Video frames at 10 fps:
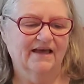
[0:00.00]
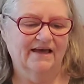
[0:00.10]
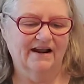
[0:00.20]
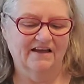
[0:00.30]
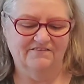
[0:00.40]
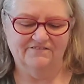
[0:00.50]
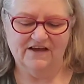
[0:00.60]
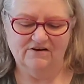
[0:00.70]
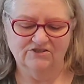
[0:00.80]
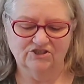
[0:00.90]
and I
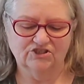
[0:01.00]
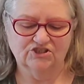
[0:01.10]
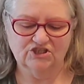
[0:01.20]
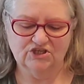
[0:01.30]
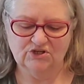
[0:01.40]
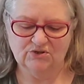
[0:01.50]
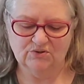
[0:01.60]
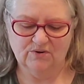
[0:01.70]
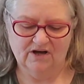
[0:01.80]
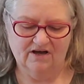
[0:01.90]
found
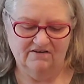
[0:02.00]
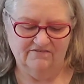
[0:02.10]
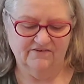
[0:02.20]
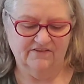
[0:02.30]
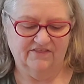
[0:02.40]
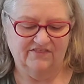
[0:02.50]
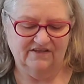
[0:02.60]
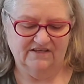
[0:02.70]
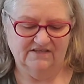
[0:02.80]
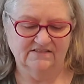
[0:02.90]
2 of
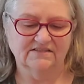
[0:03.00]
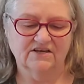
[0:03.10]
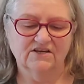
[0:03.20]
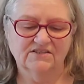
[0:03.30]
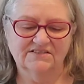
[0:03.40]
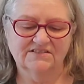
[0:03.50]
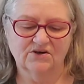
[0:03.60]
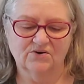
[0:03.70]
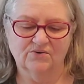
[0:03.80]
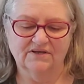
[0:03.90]
these.
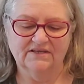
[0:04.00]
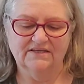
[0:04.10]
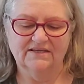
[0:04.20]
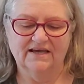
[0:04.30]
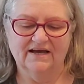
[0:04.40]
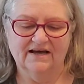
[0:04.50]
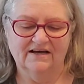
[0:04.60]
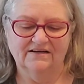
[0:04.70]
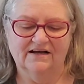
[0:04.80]
So yeah,